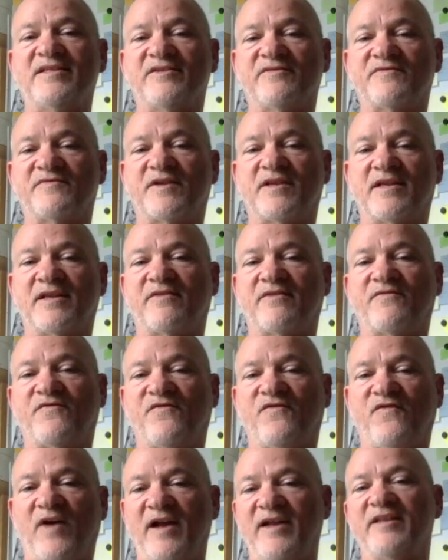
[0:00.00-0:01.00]
of
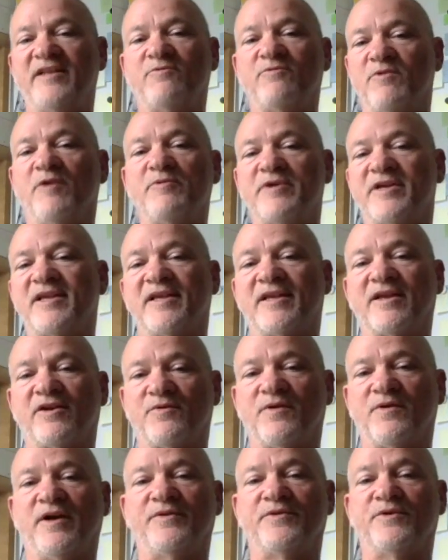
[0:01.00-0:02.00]
finding where we can get
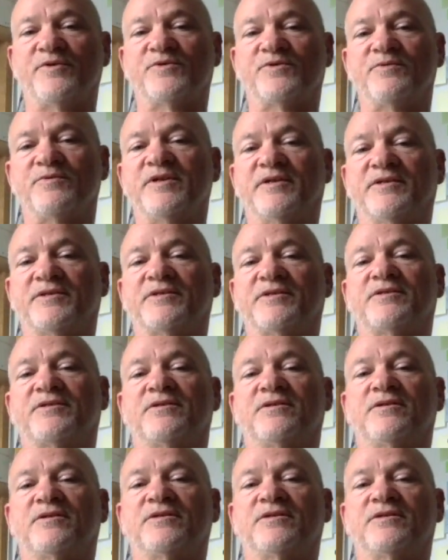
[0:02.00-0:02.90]
around those risks.